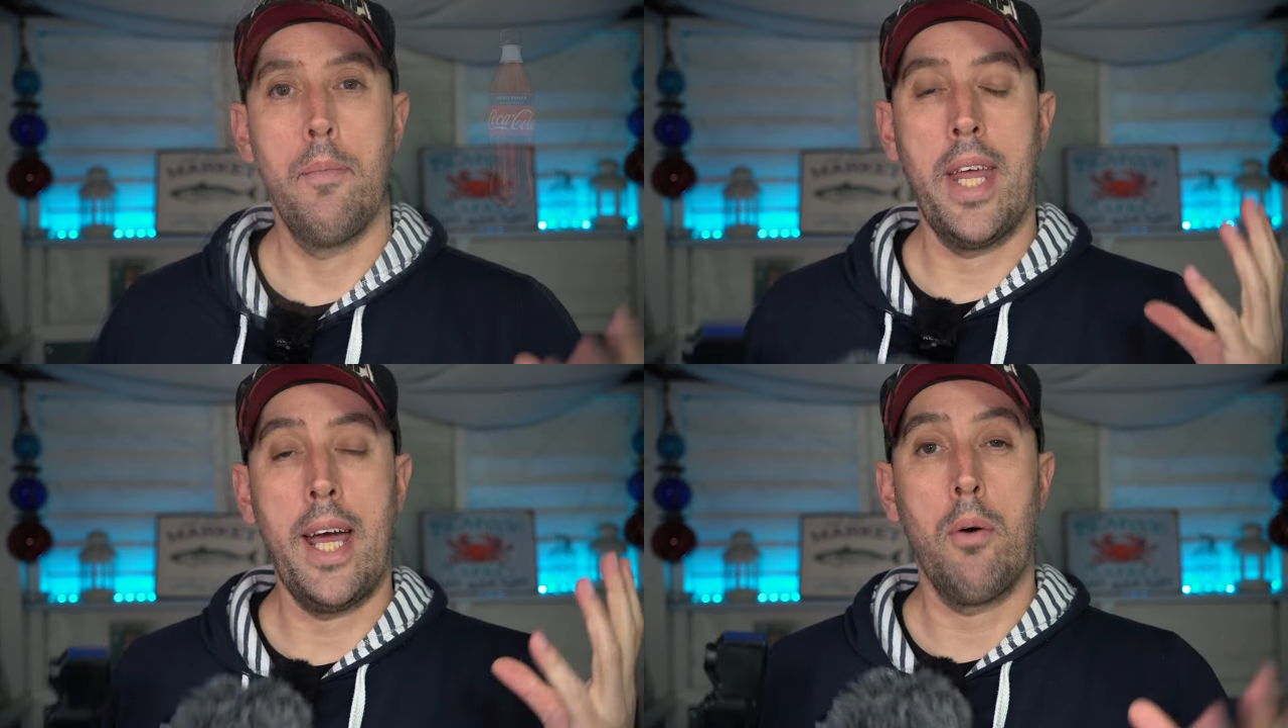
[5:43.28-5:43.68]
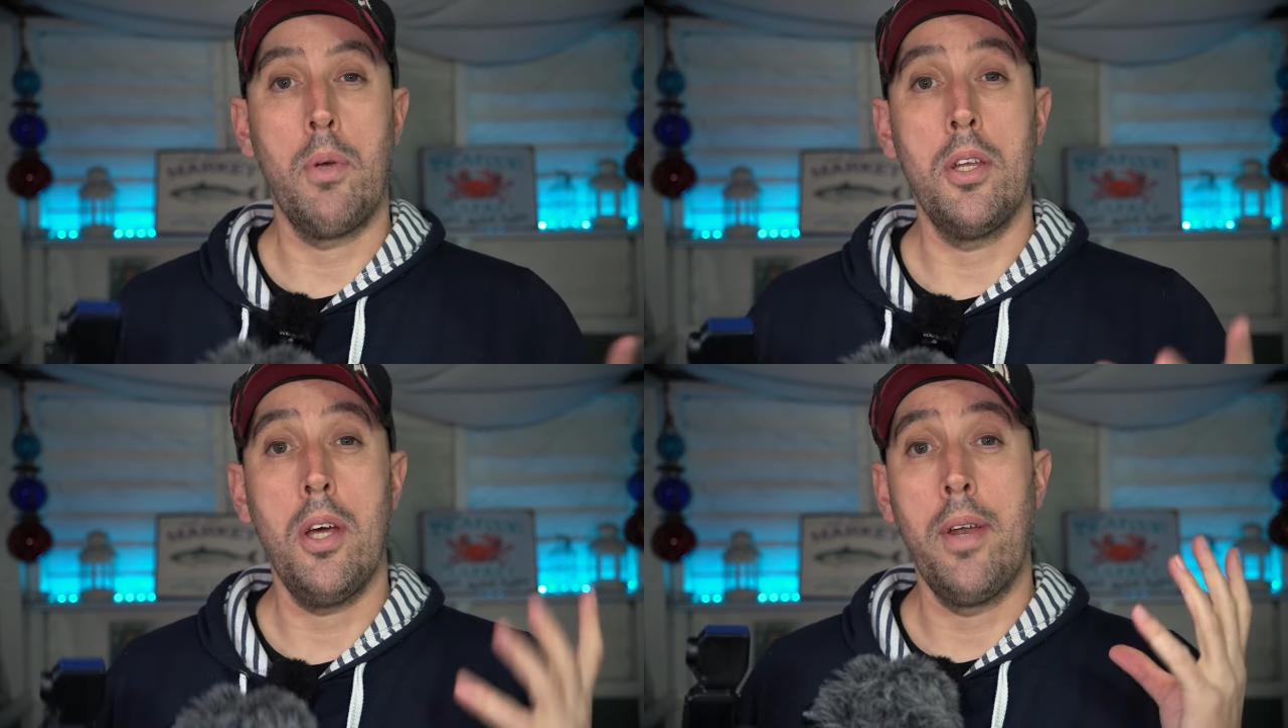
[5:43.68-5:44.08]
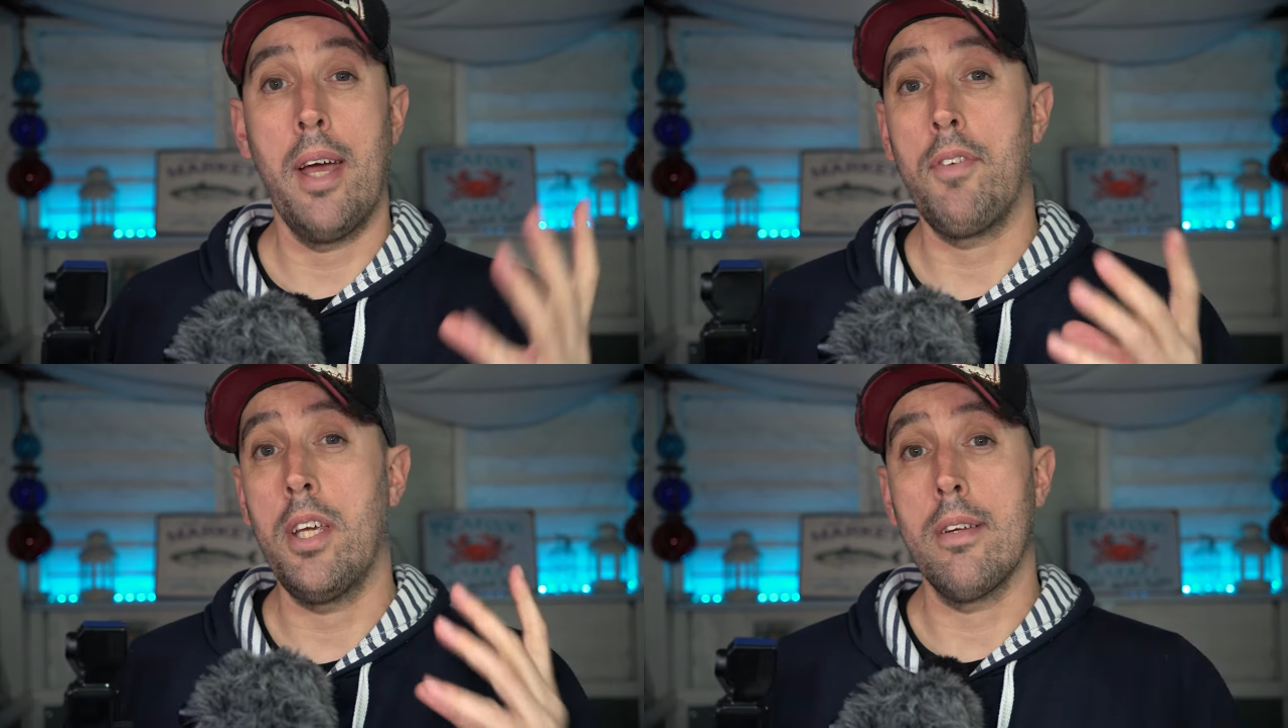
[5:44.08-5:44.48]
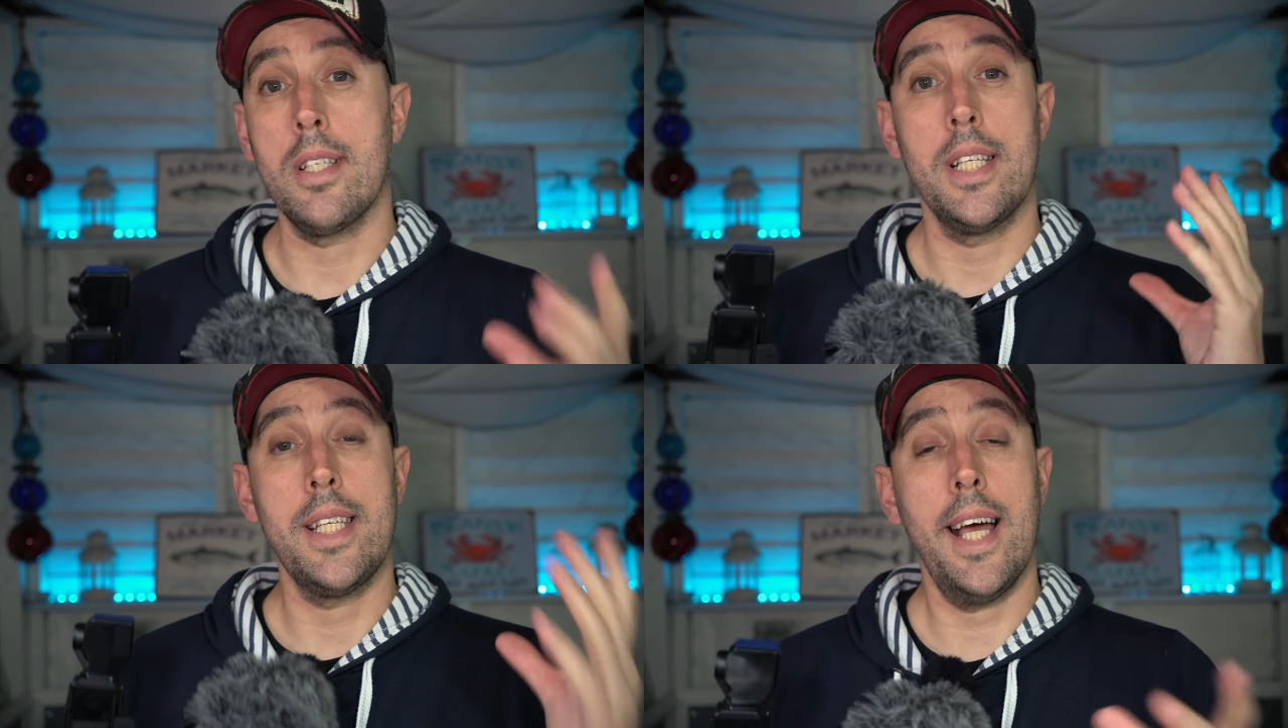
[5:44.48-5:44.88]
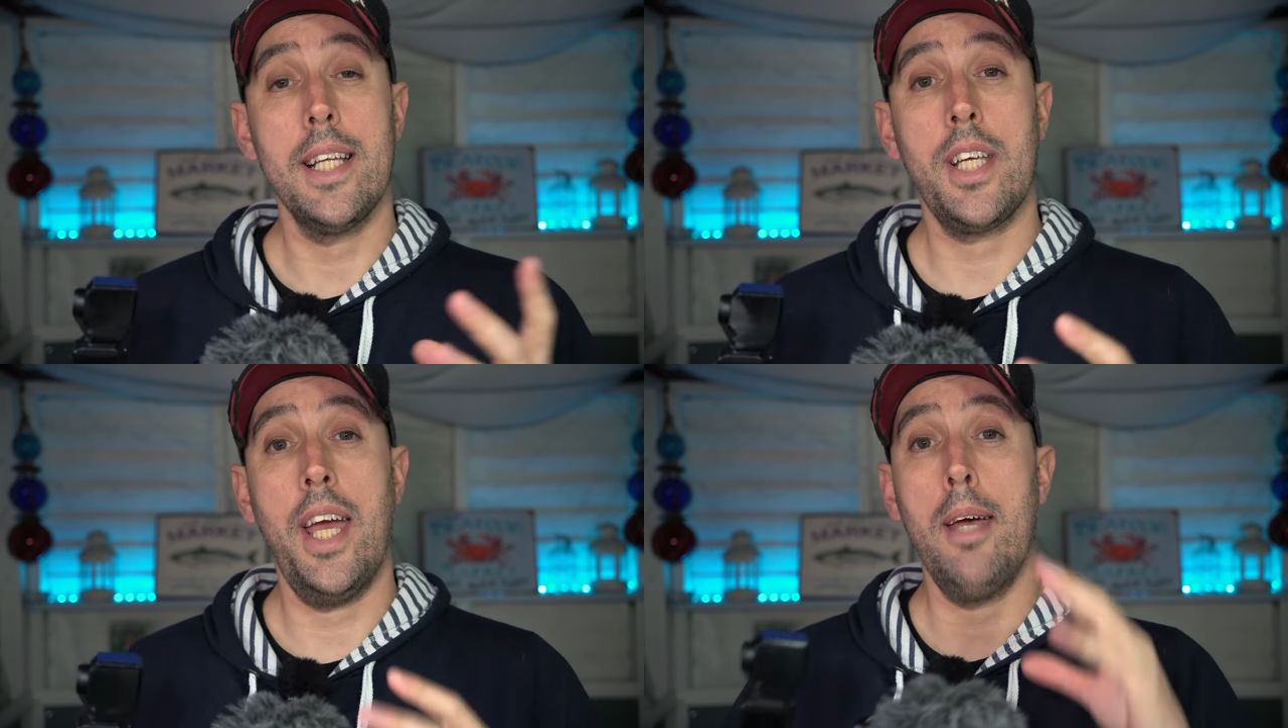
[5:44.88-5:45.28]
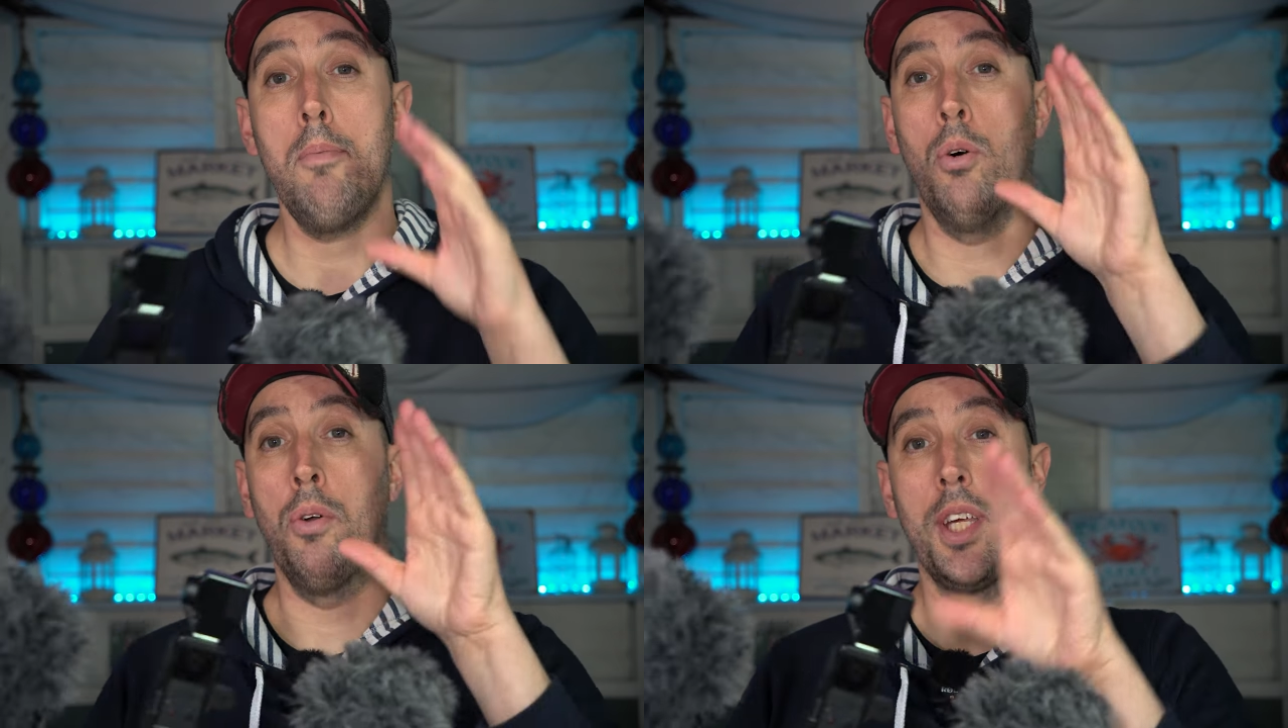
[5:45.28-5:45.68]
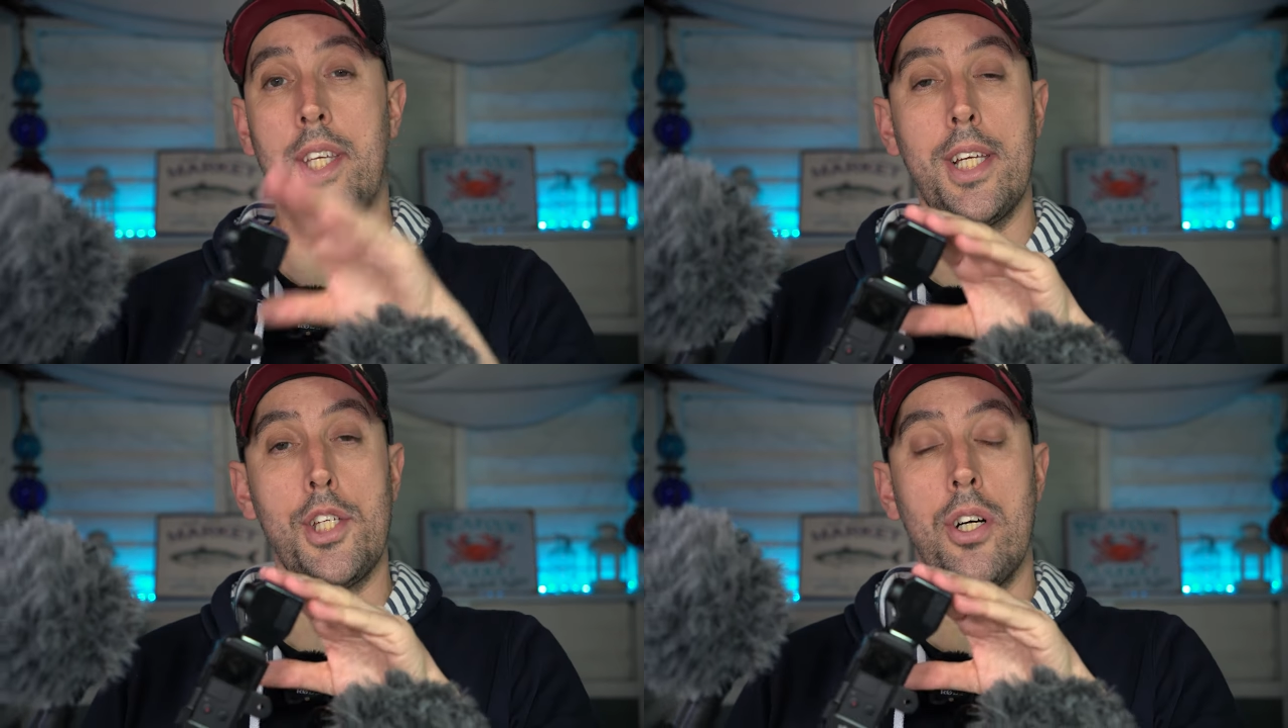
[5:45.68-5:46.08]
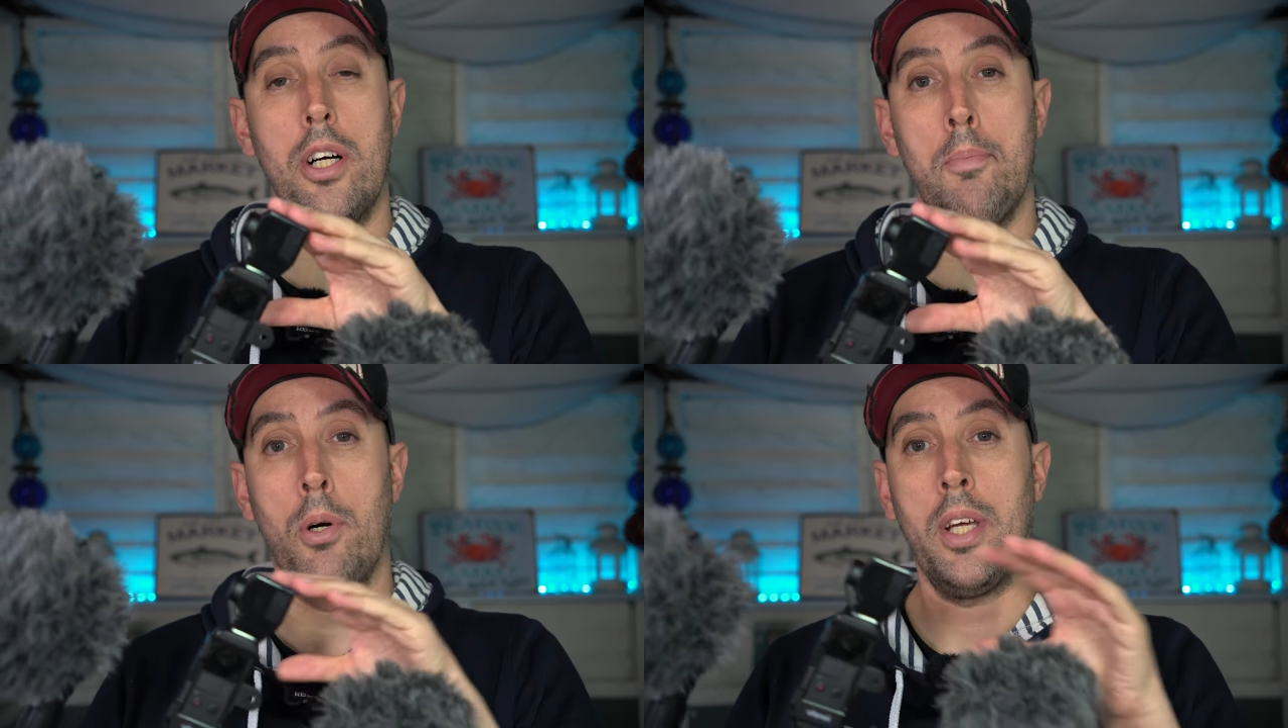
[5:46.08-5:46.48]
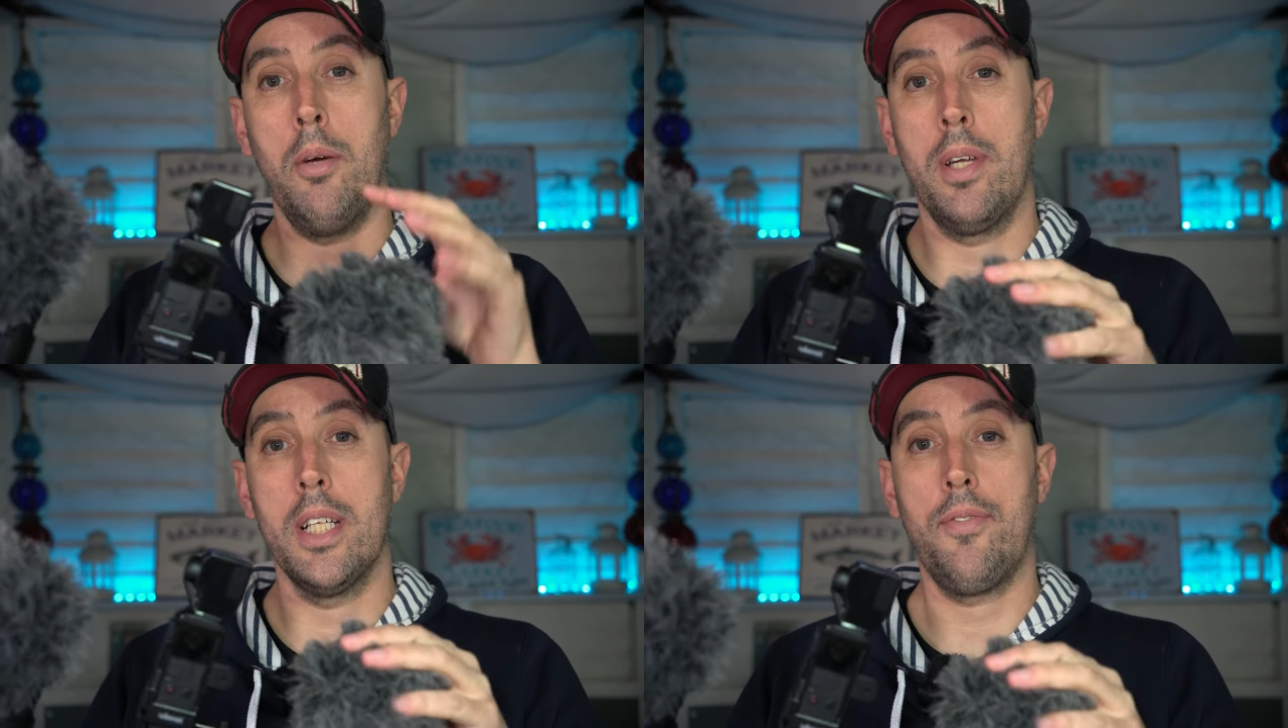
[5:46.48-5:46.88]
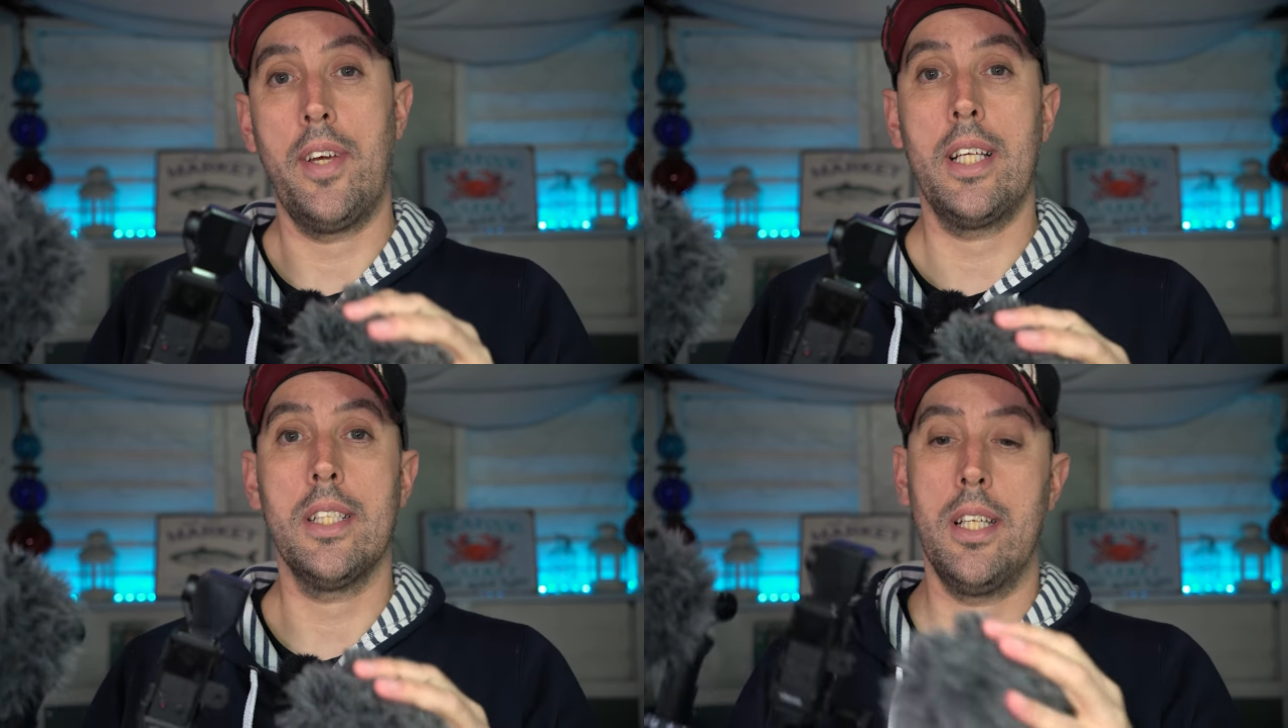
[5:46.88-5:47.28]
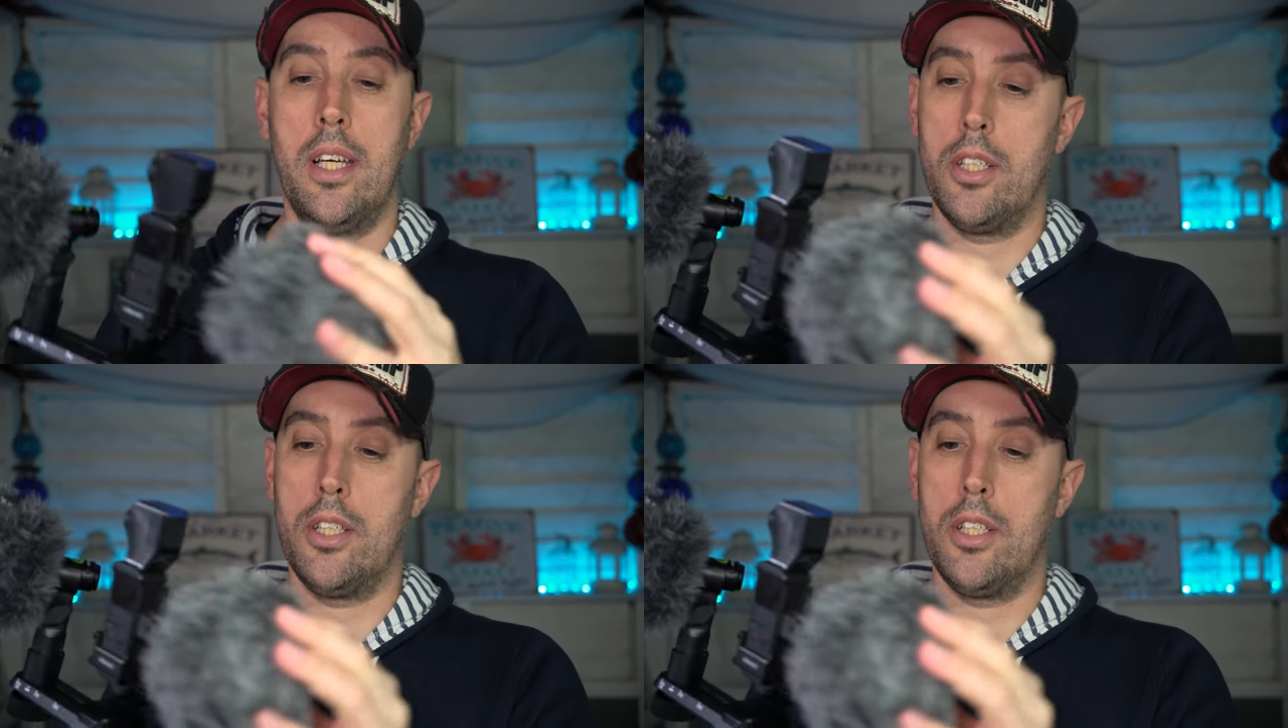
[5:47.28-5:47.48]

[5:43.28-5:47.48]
Now, you don't have to use the Tascam or the DJI Pocket with these things,